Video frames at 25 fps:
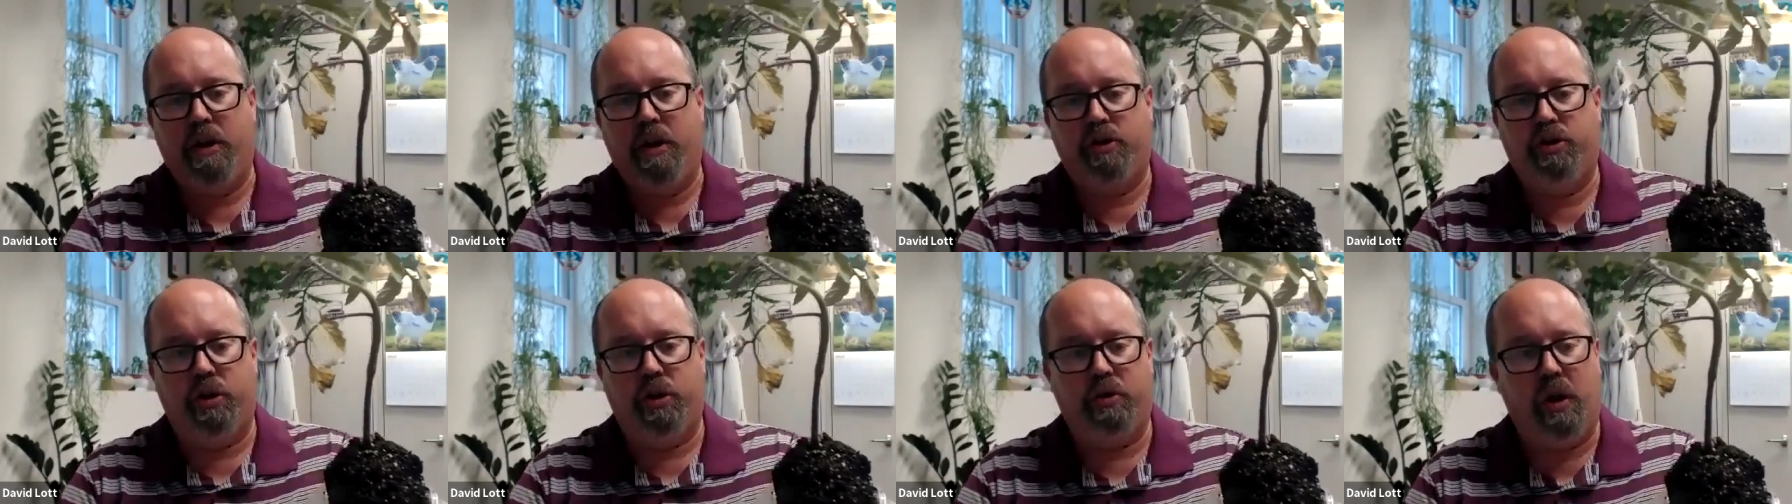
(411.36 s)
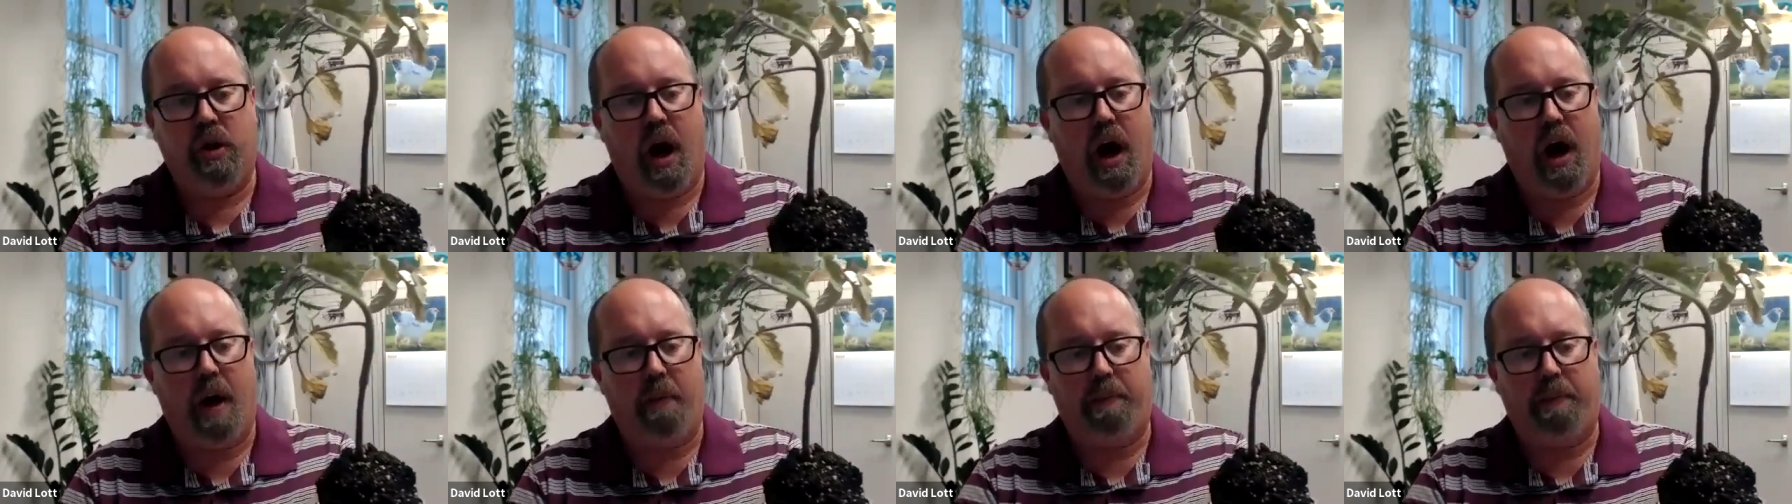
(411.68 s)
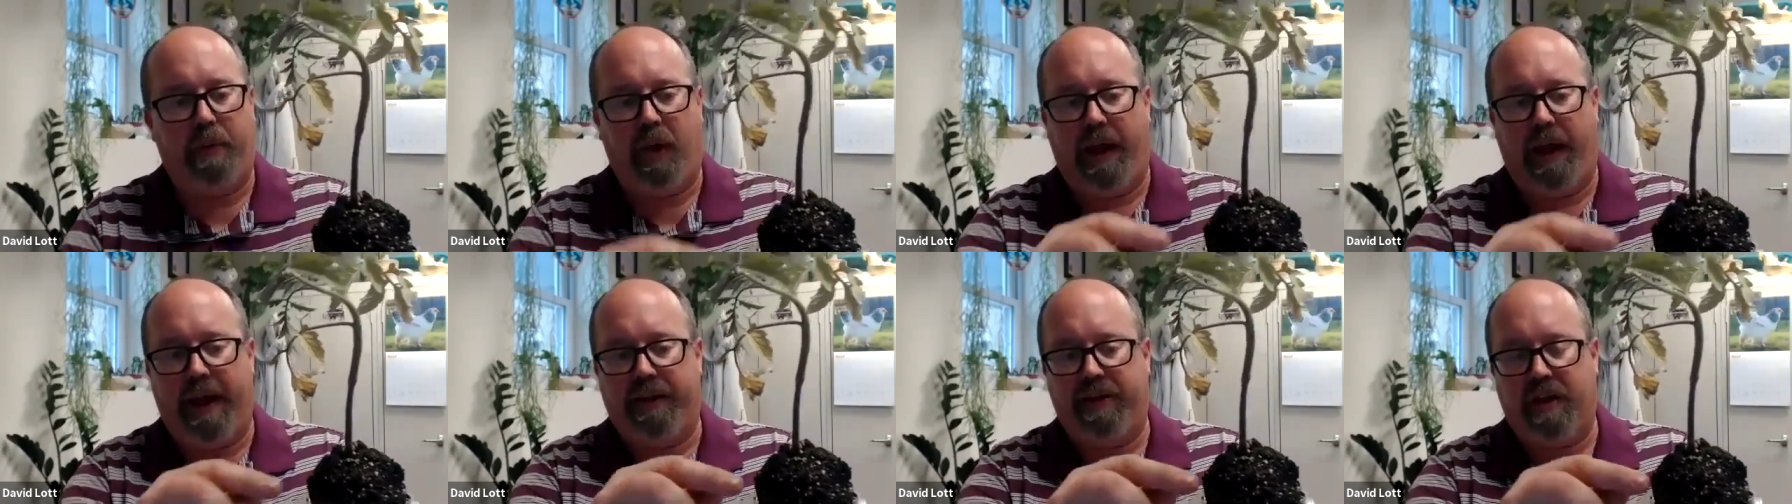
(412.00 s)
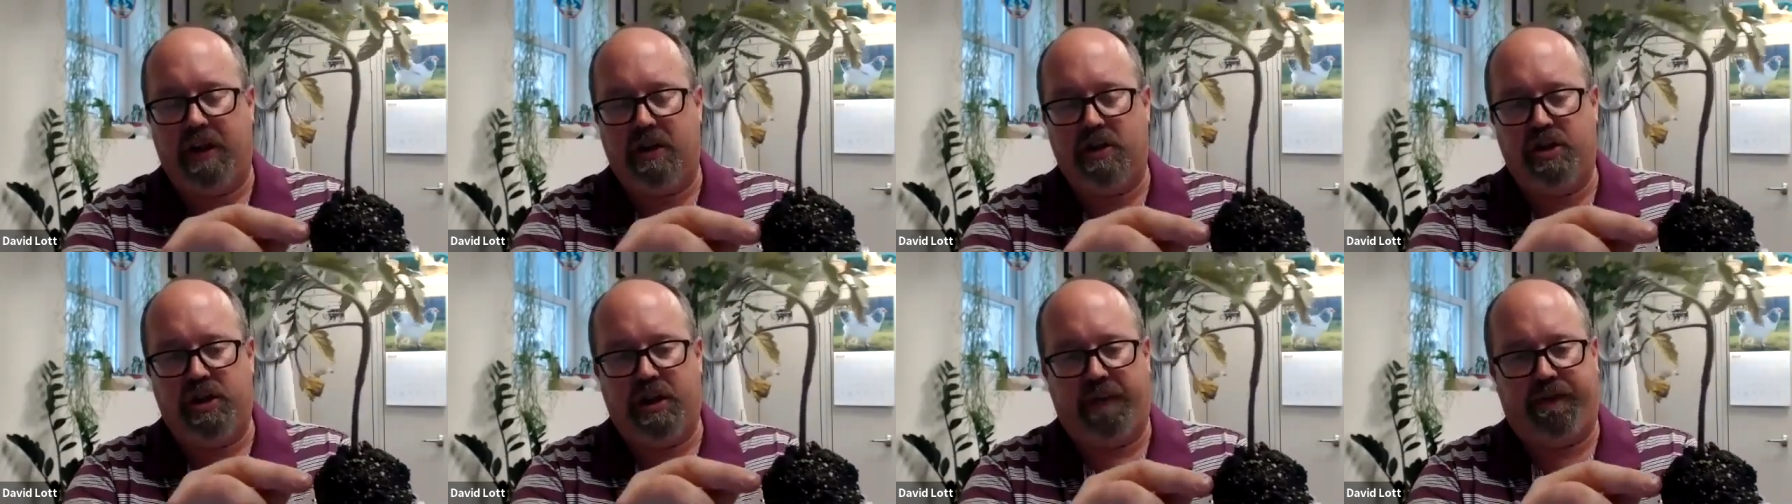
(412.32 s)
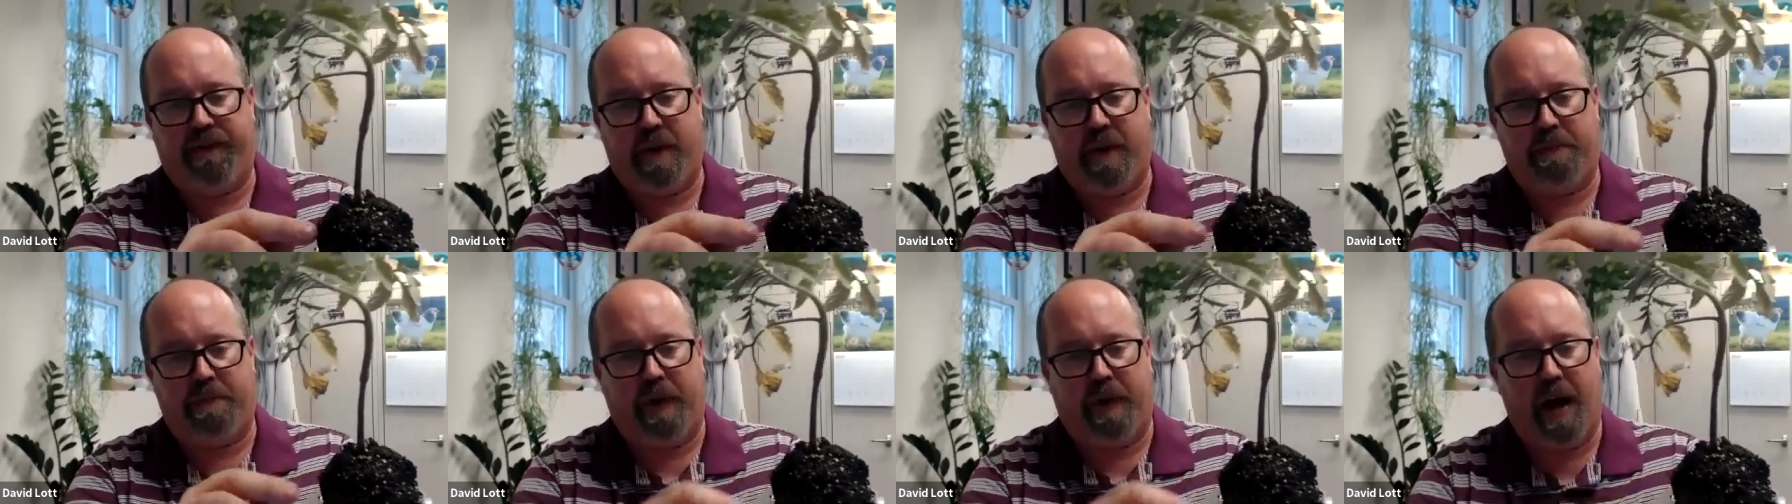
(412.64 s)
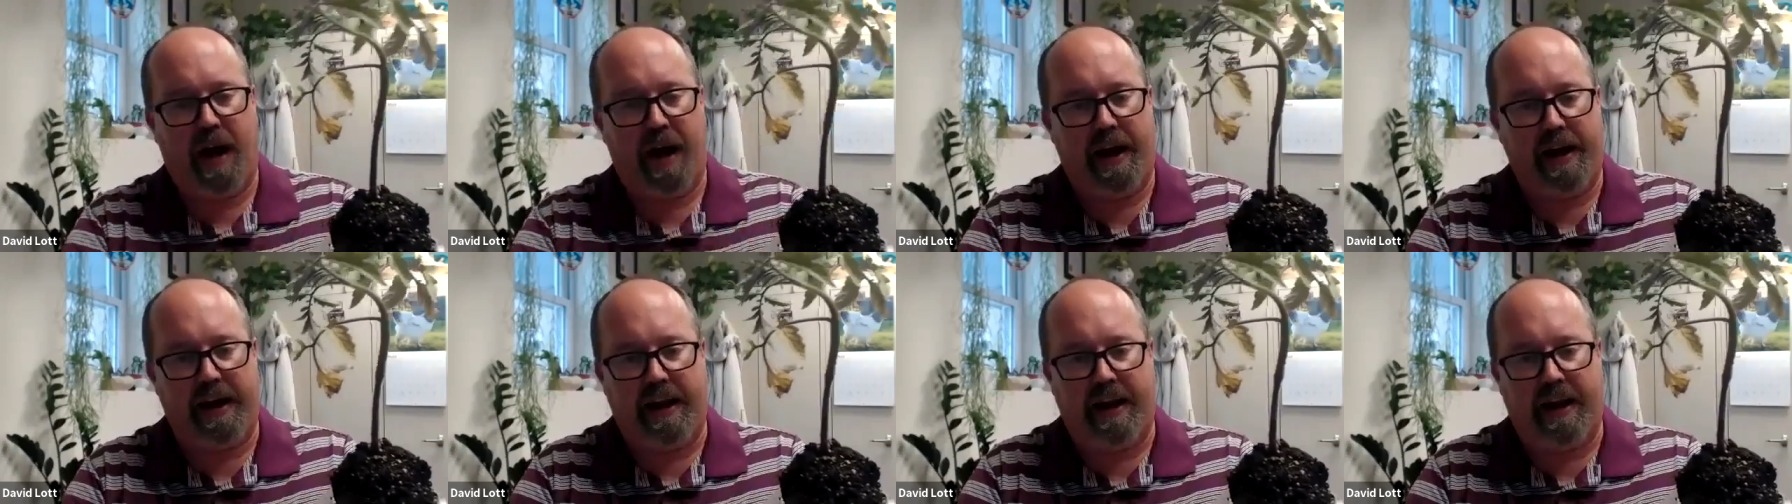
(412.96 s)
Do not plant the Jiffy
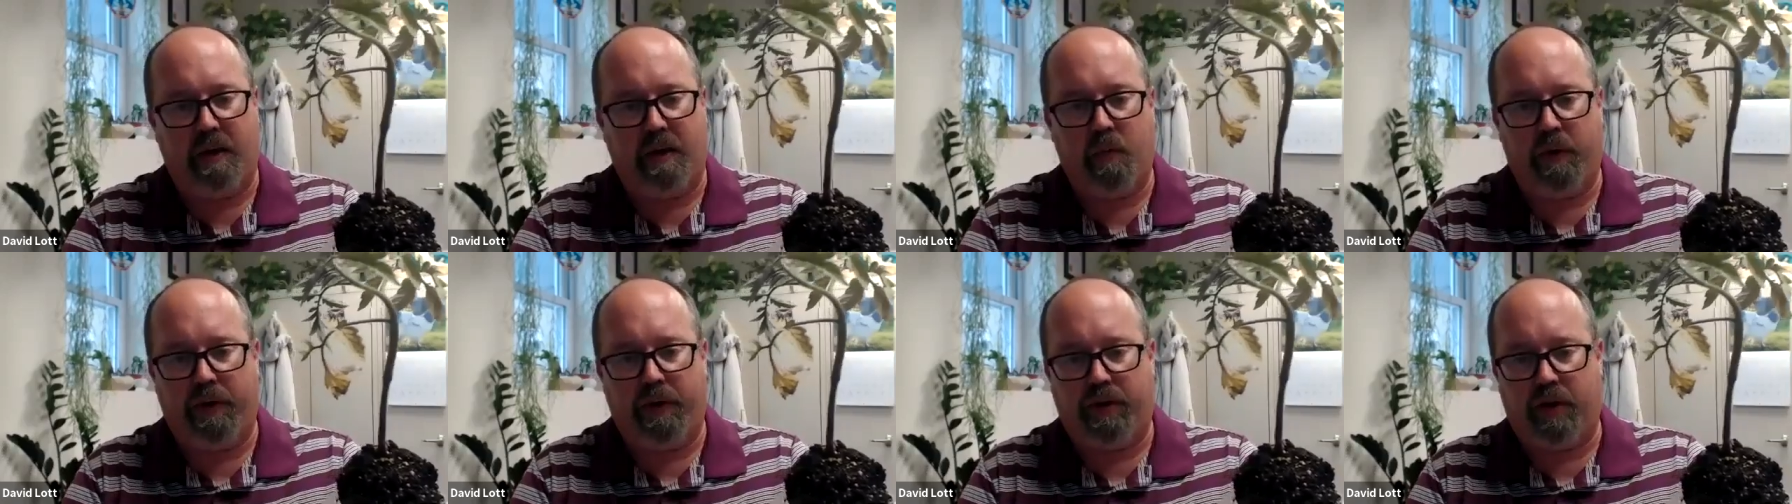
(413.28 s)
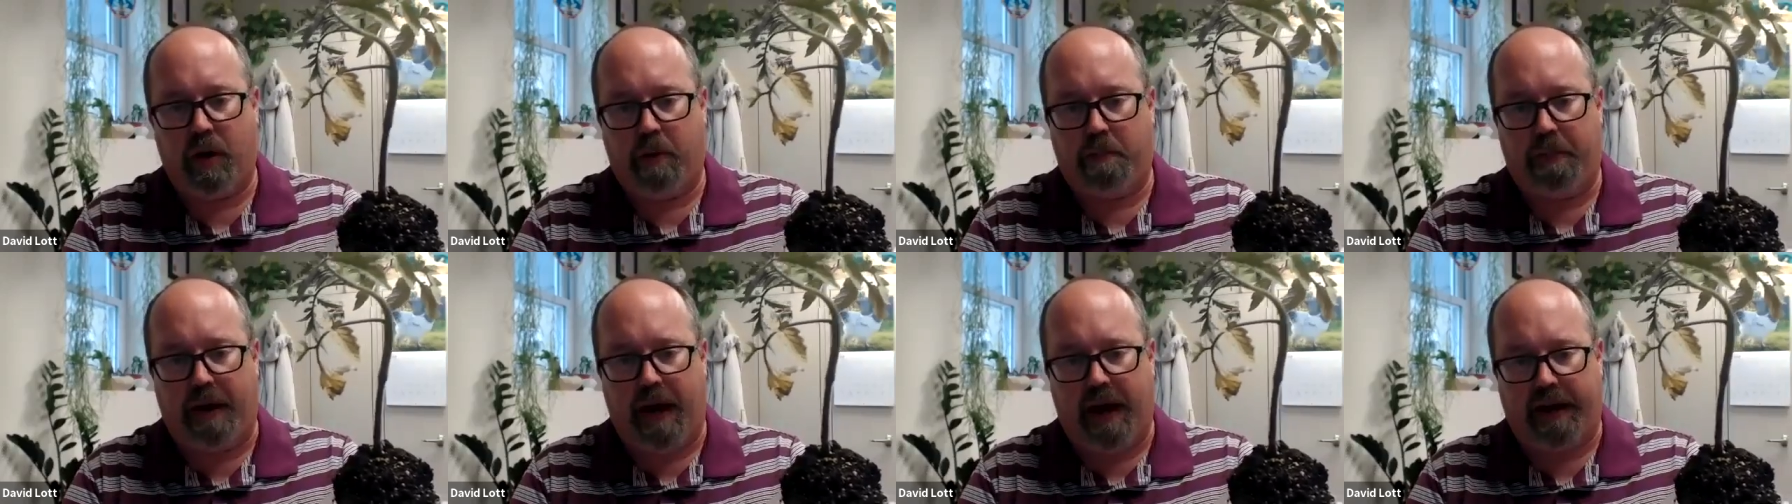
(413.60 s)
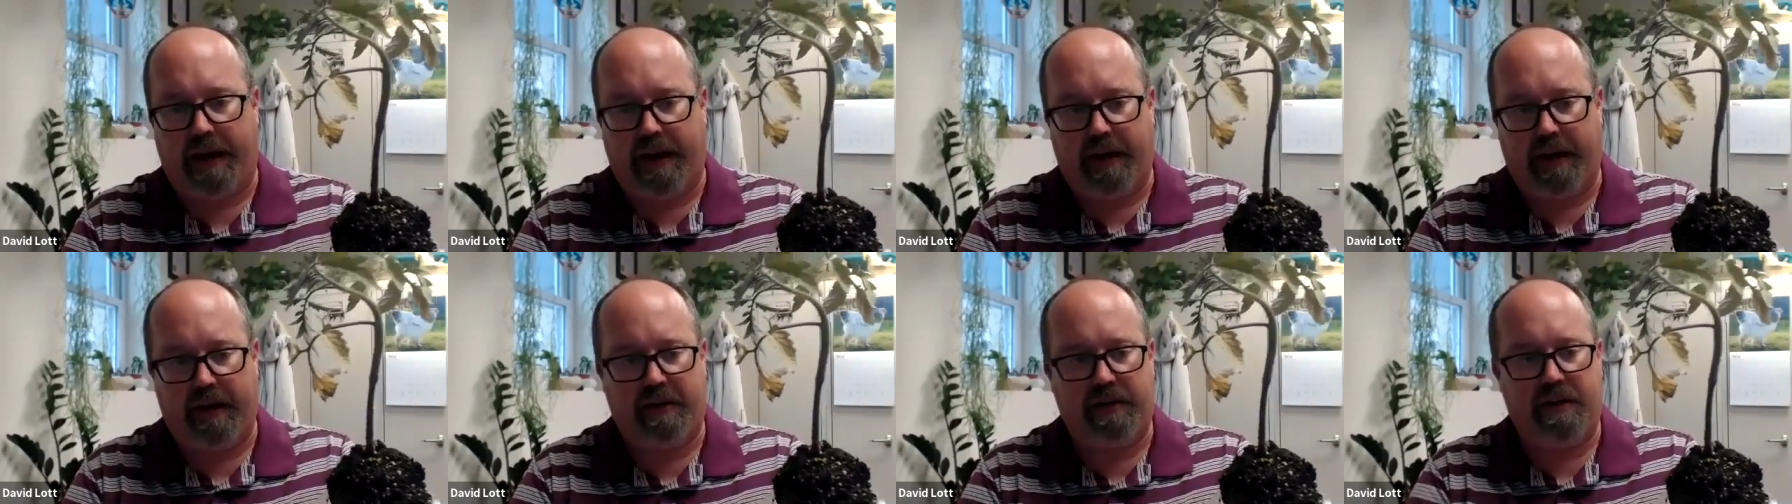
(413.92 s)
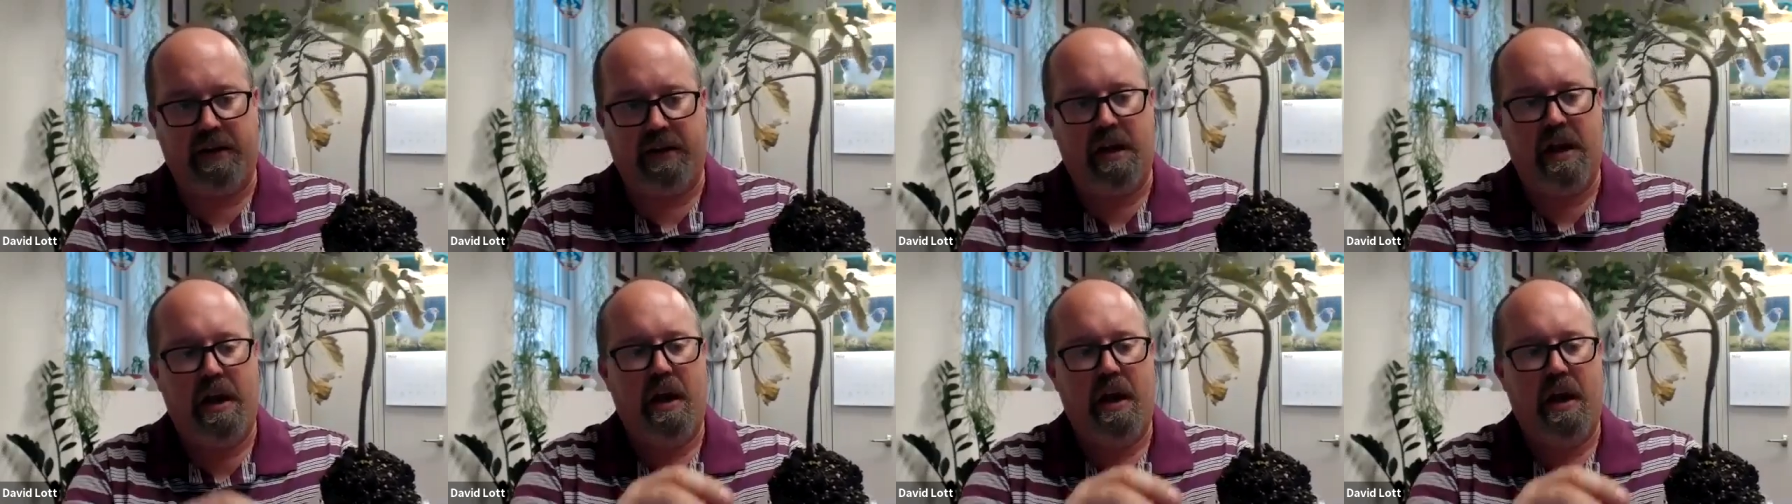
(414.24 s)
pot in with your bucket,